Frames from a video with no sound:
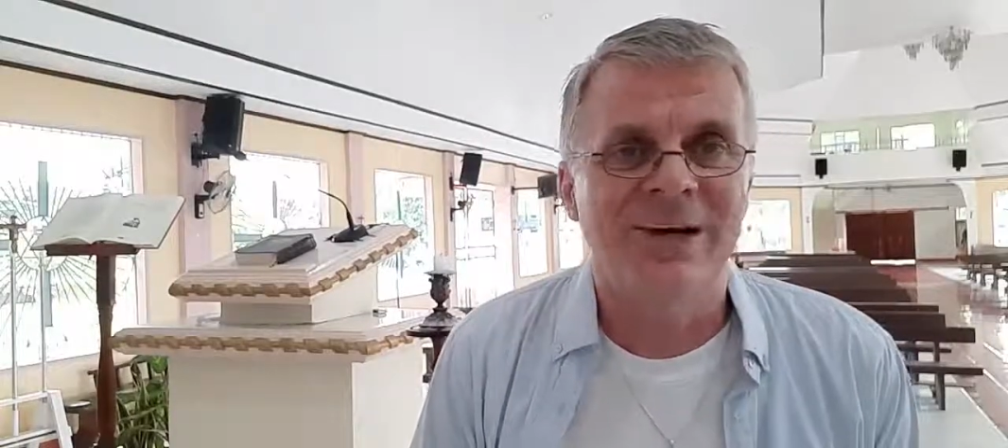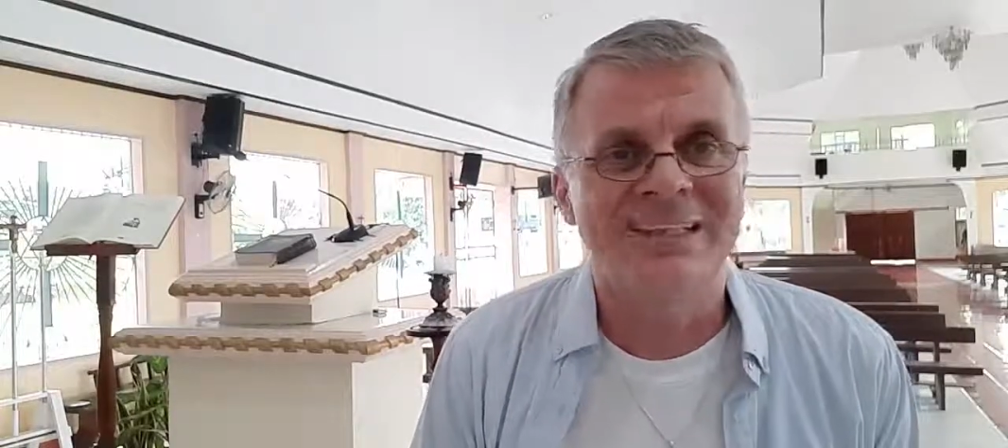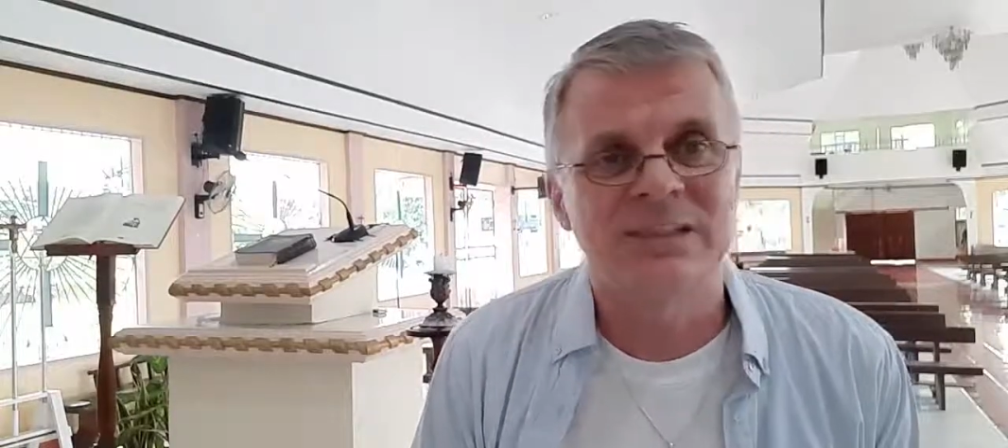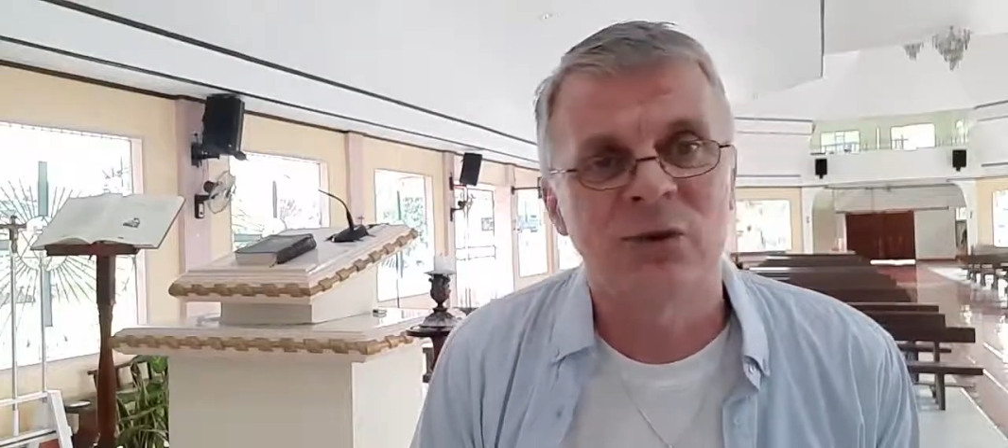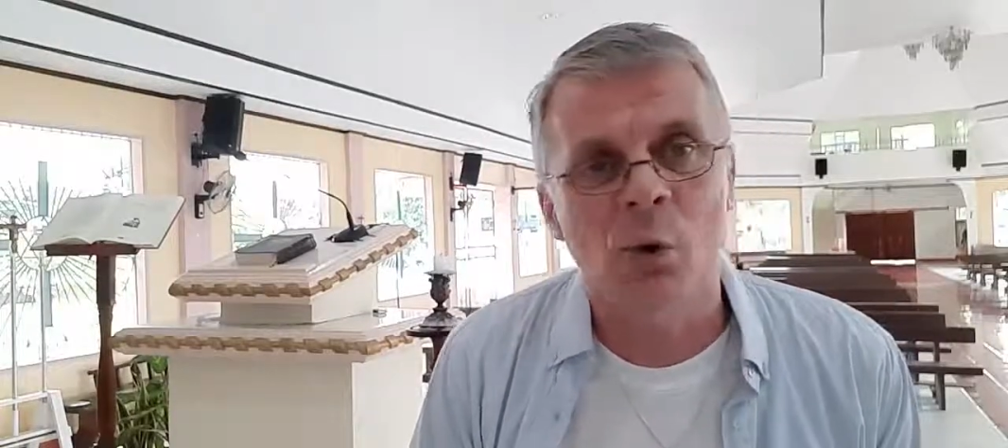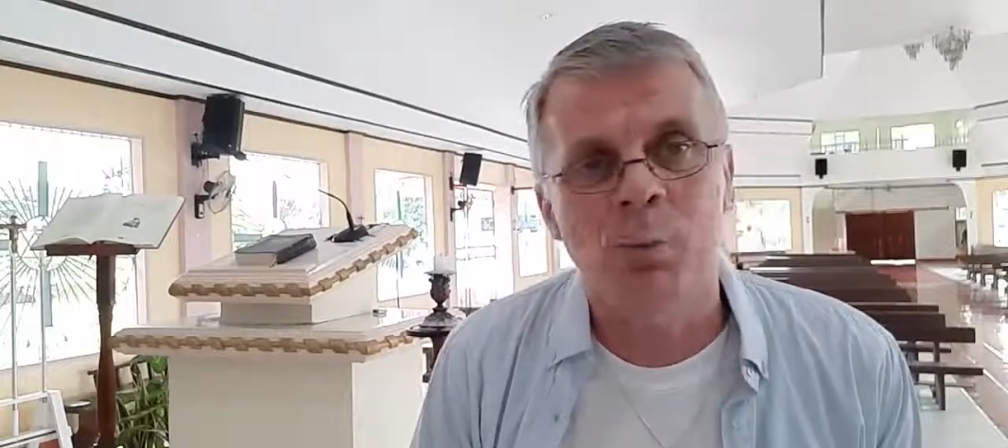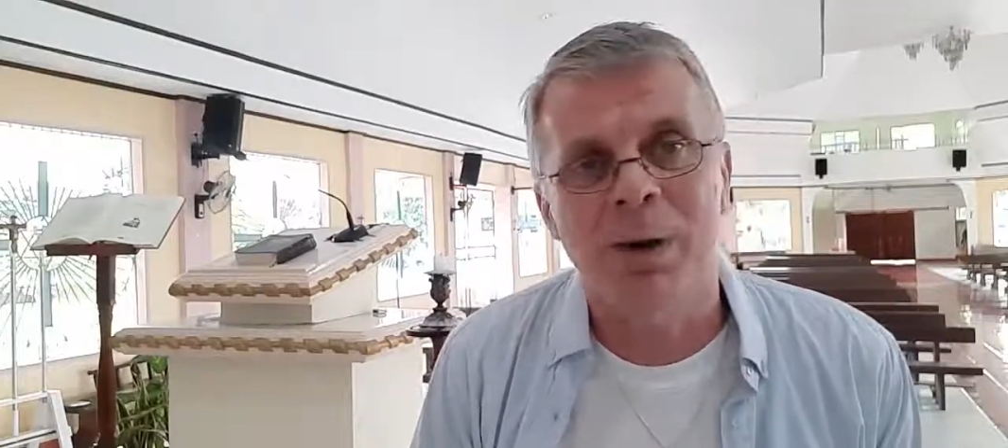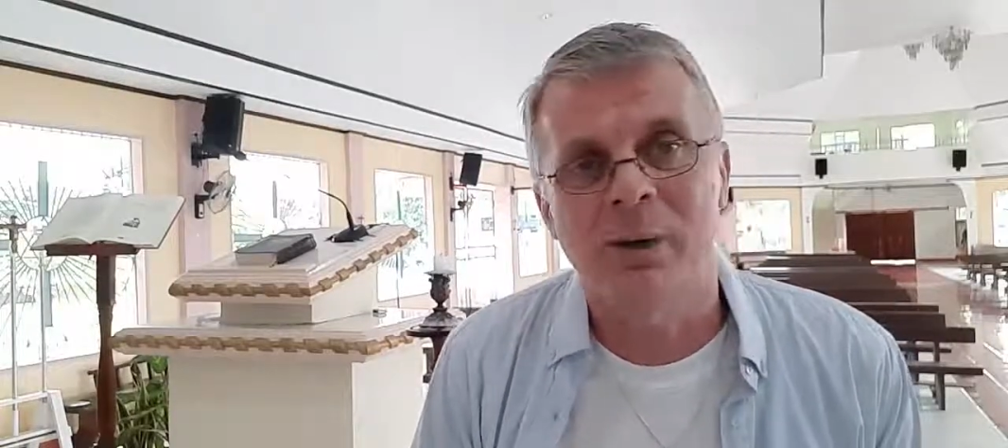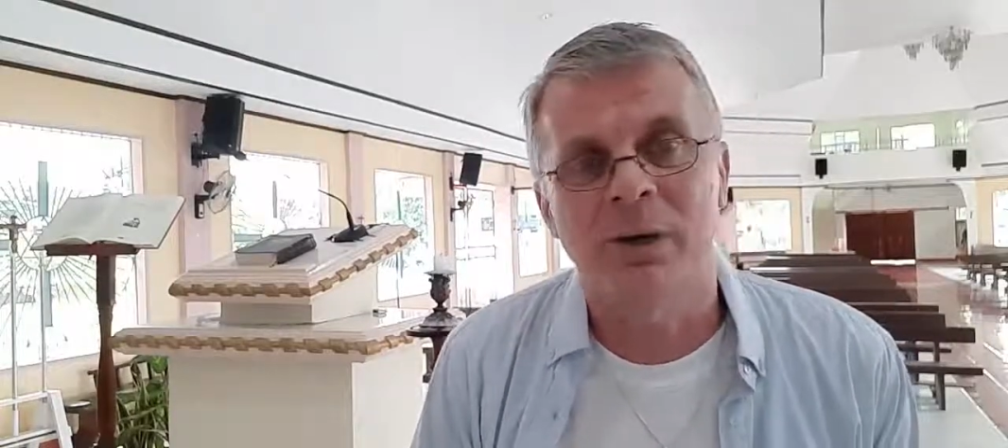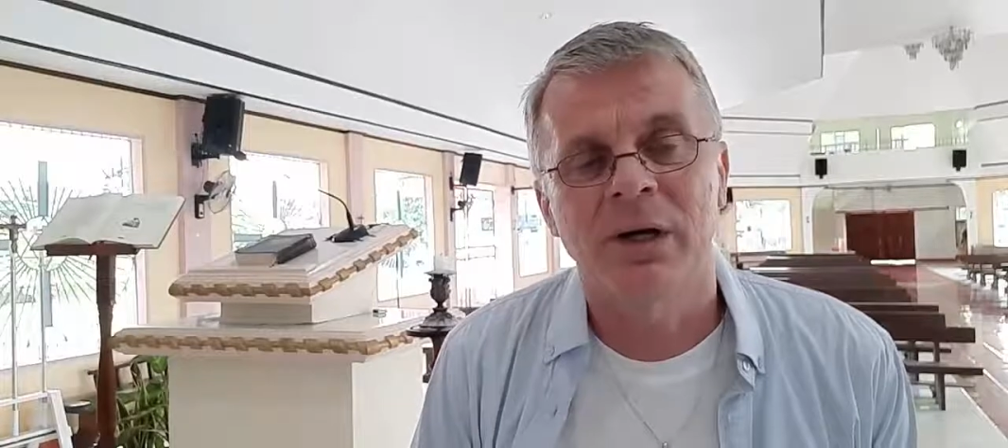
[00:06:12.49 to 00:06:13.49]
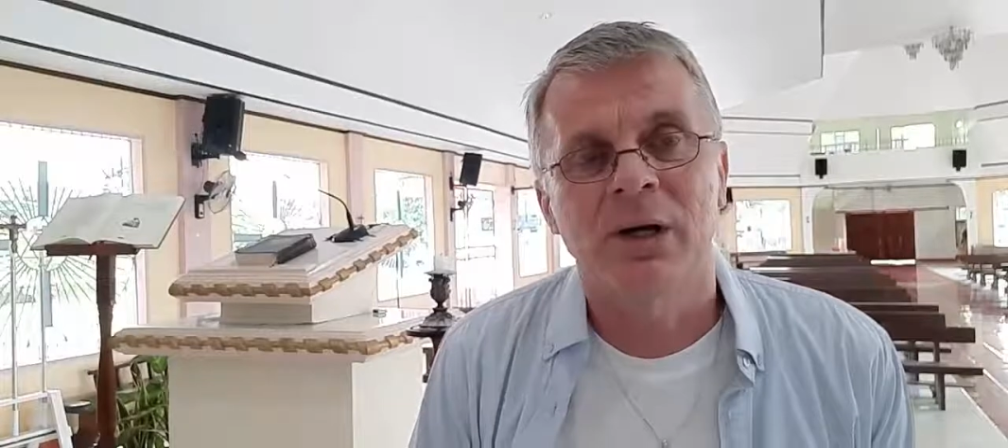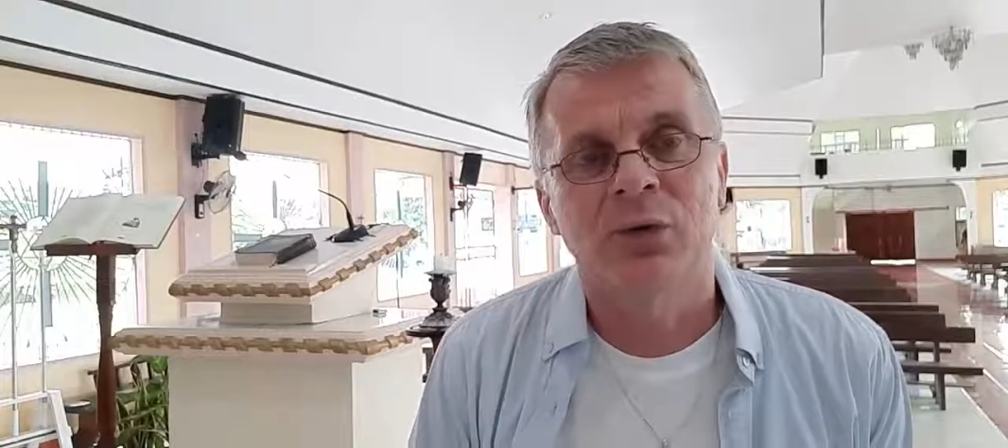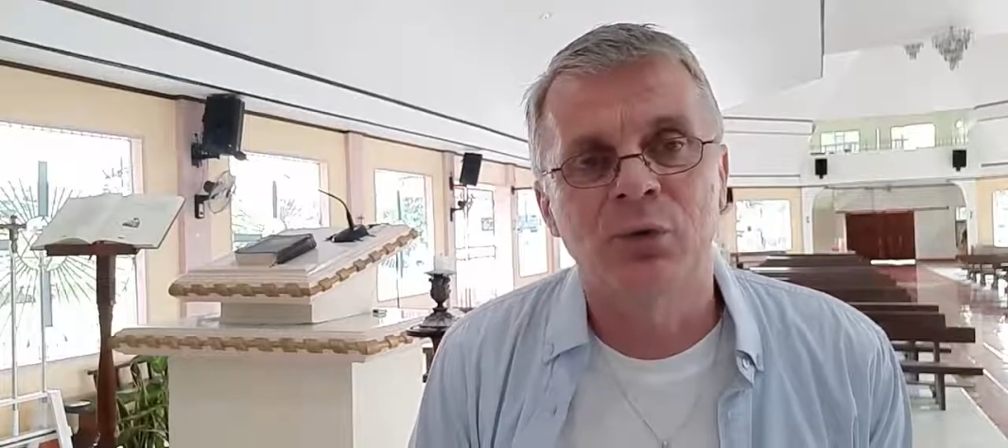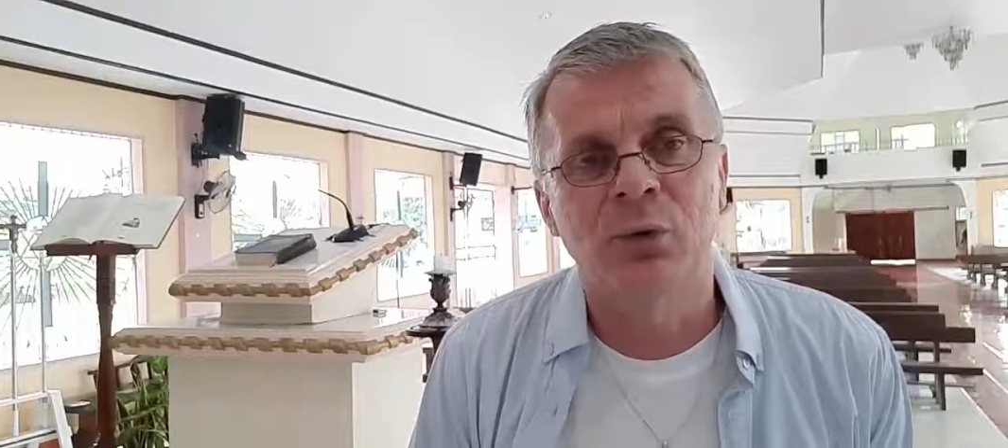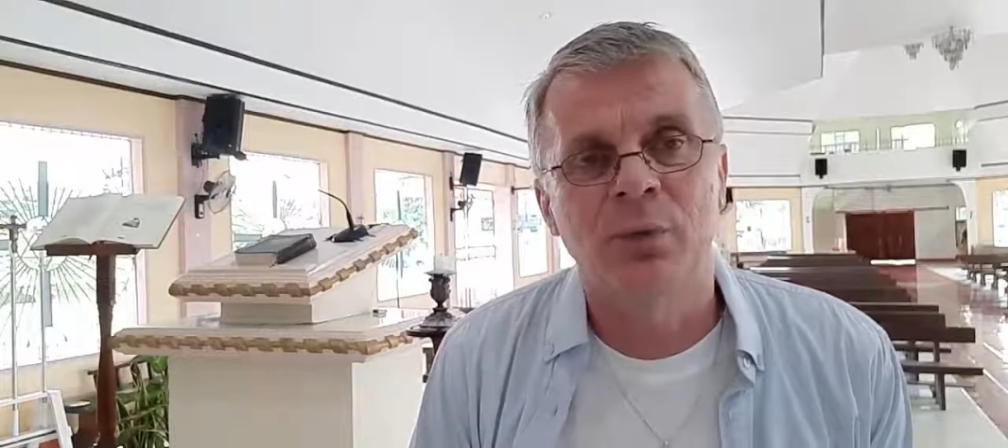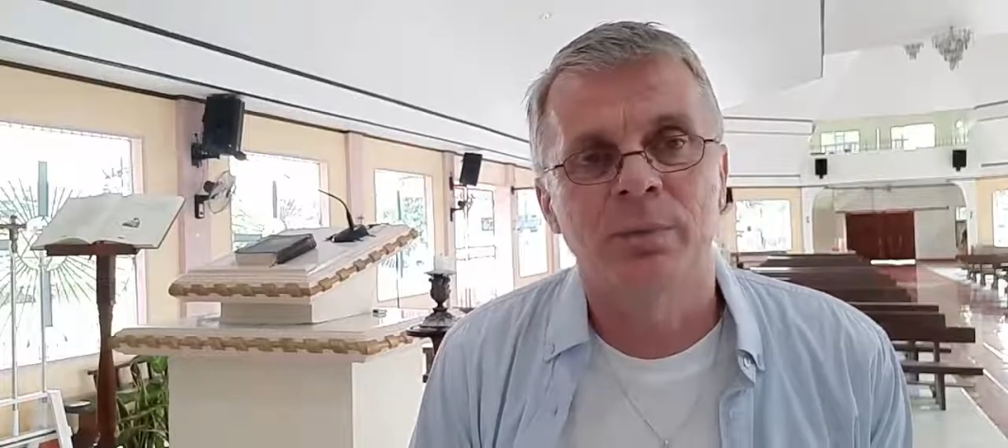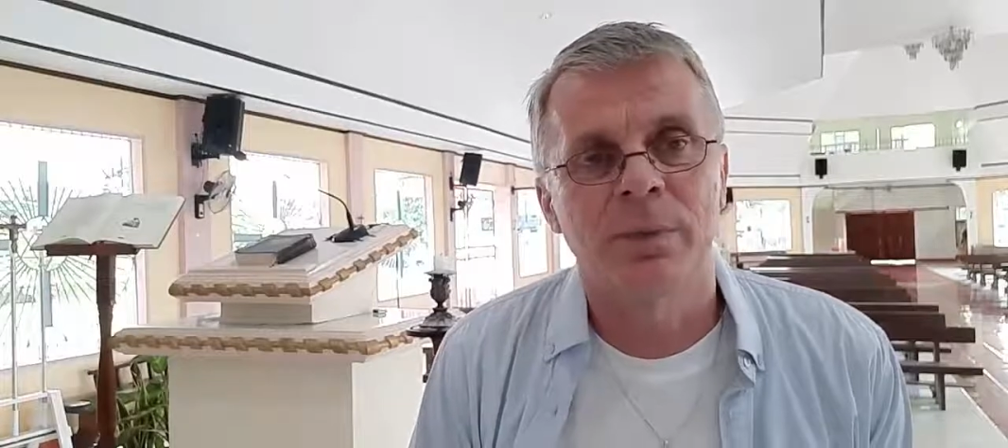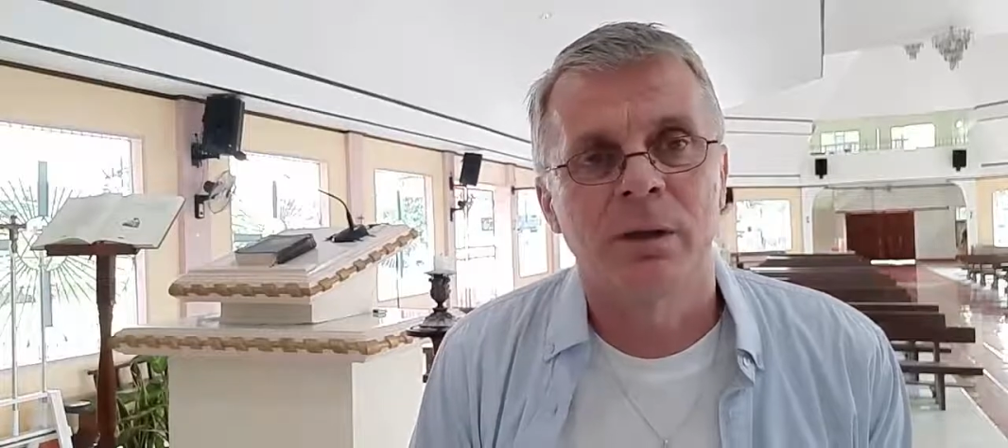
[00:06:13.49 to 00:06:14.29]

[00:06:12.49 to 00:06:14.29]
has no power to